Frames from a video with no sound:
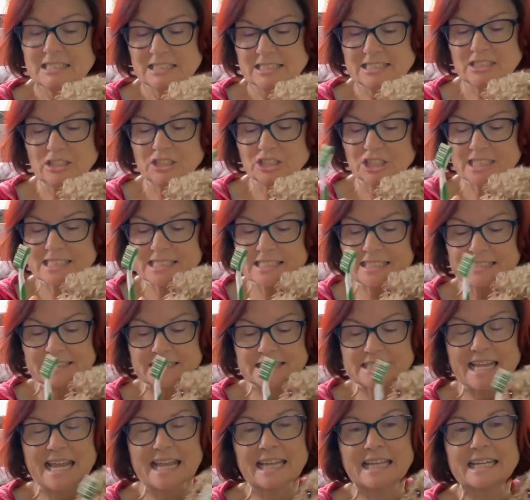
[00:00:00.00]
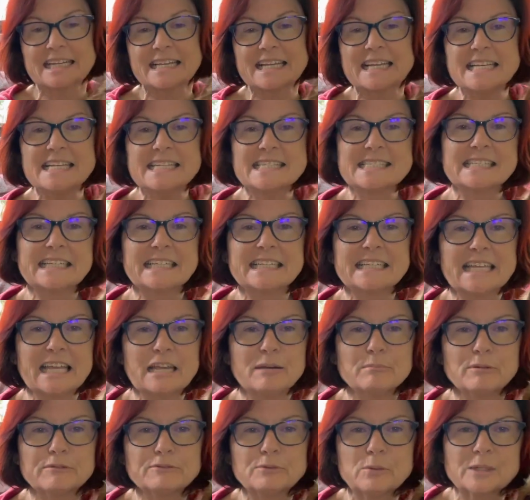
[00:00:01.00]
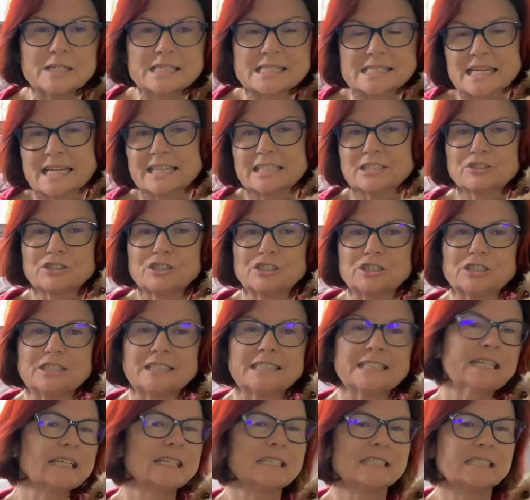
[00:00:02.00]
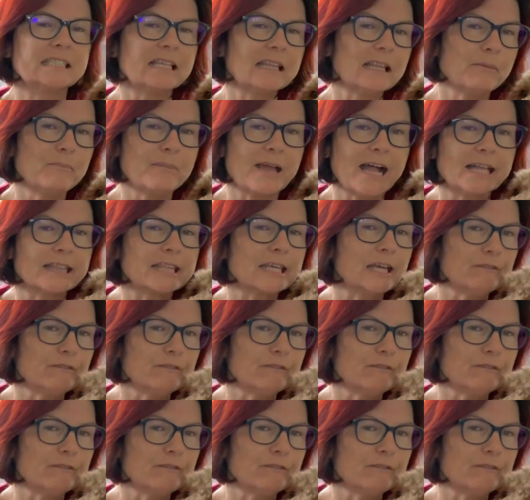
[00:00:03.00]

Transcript: So just take it easy again before you start introducing it into their mouth